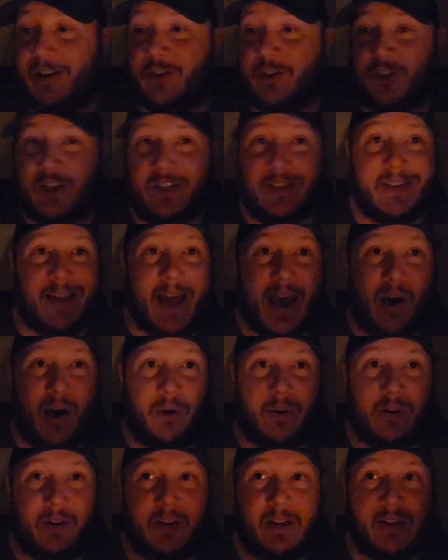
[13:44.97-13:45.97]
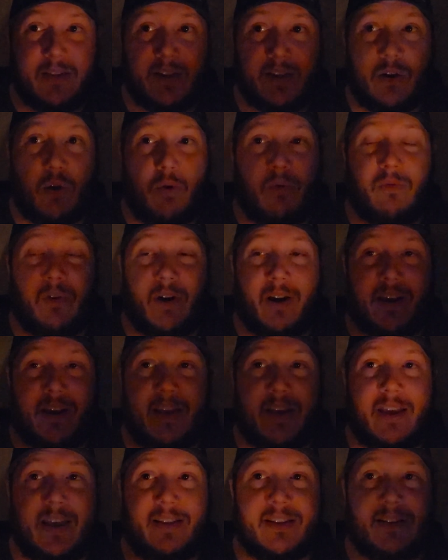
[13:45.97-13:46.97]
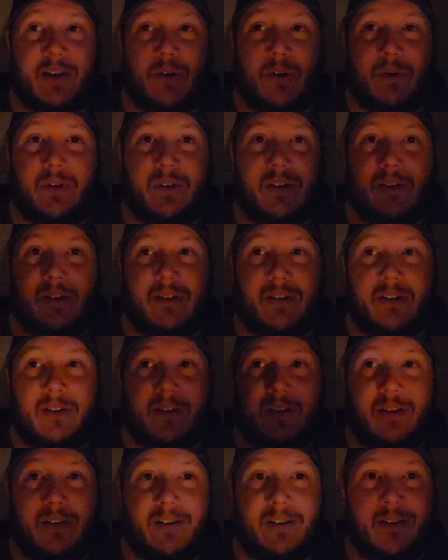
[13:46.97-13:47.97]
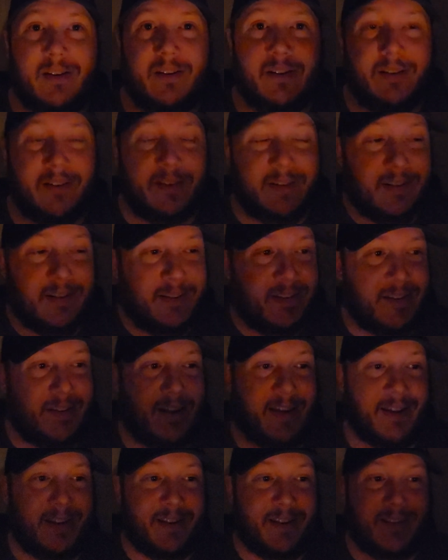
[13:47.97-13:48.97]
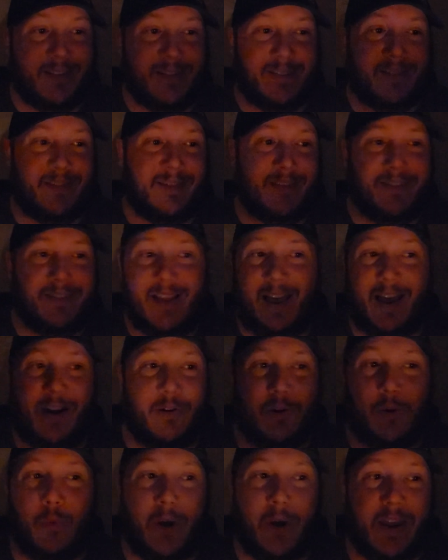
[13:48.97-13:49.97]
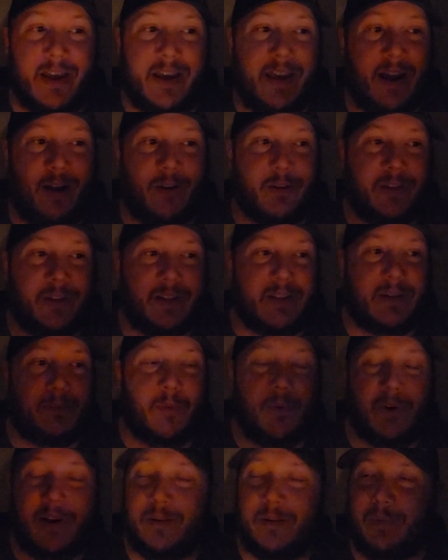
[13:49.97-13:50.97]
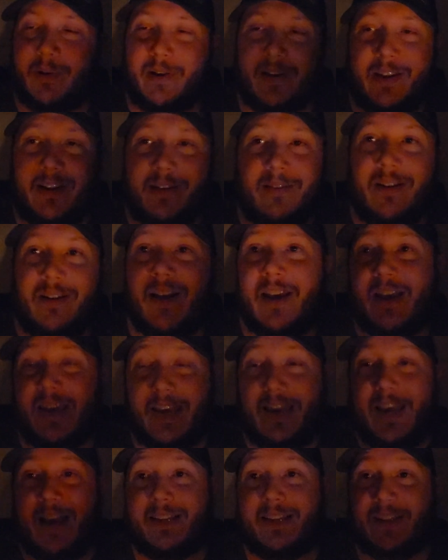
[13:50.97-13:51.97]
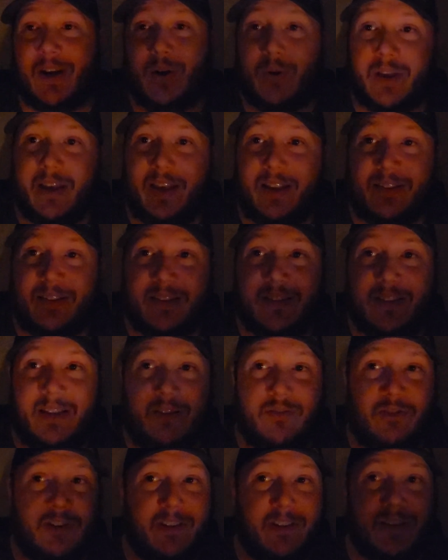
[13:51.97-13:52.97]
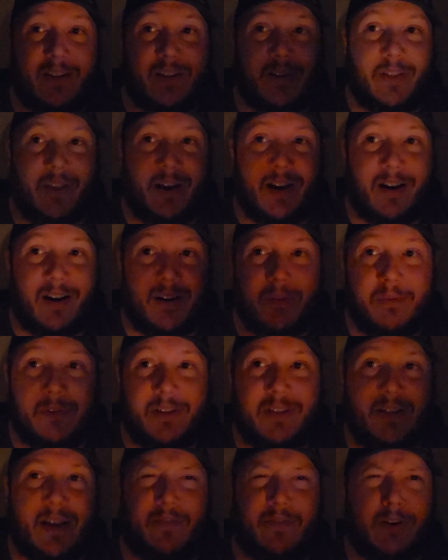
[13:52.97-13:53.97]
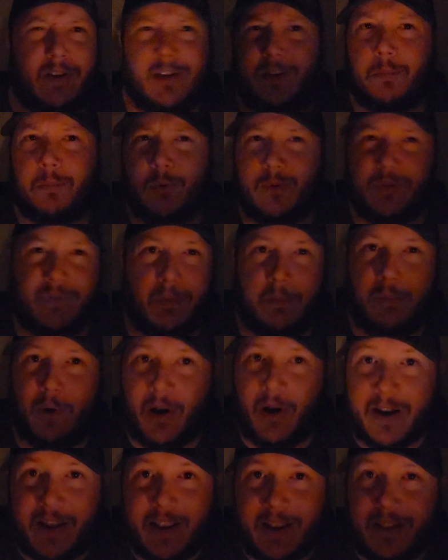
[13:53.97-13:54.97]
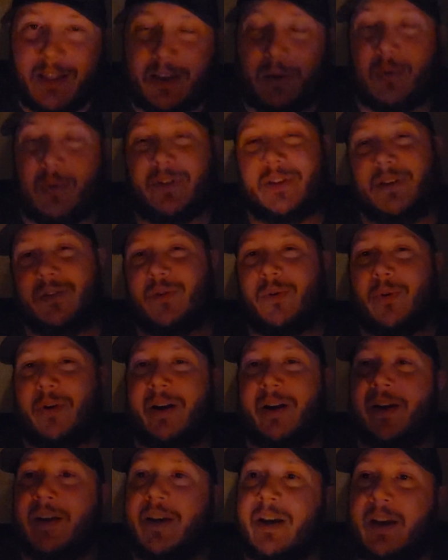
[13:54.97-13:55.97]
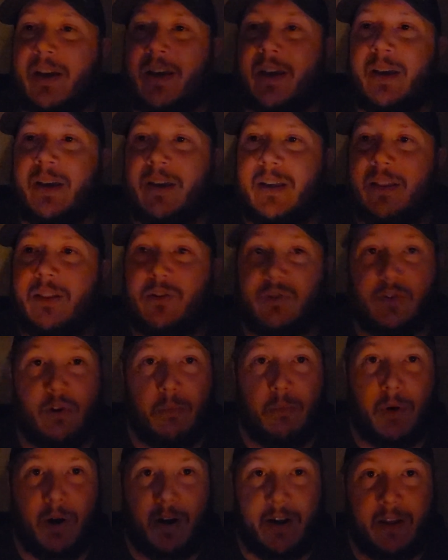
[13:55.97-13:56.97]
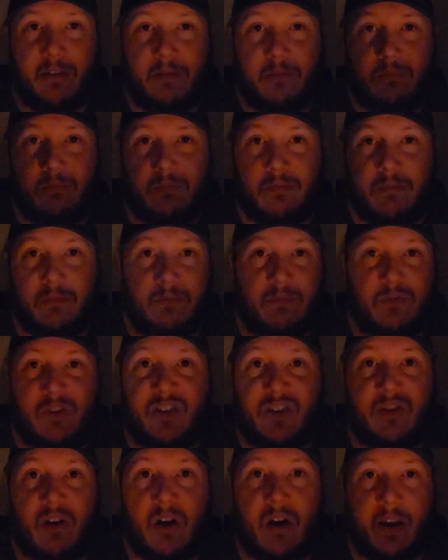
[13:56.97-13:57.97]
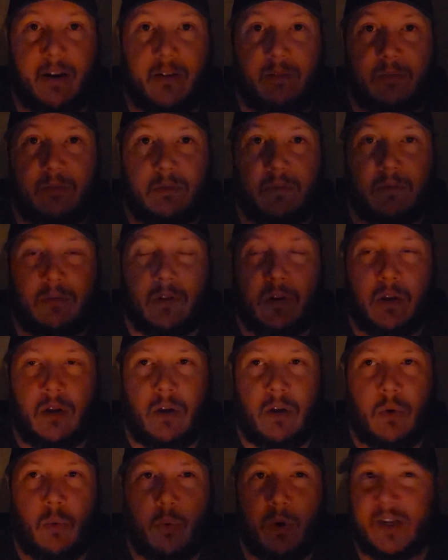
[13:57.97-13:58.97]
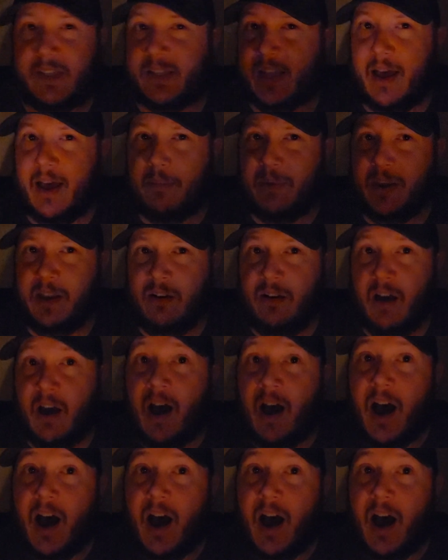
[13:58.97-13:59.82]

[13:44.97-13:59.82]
She's down. He's like, oh fuck. He gets out. Like, I don't know why he cares at this point, but he gets out, I guess, to see if she's still there. Does he have to dispose of a body? Like, what's the story? There's no body. She's gone. What does that mean?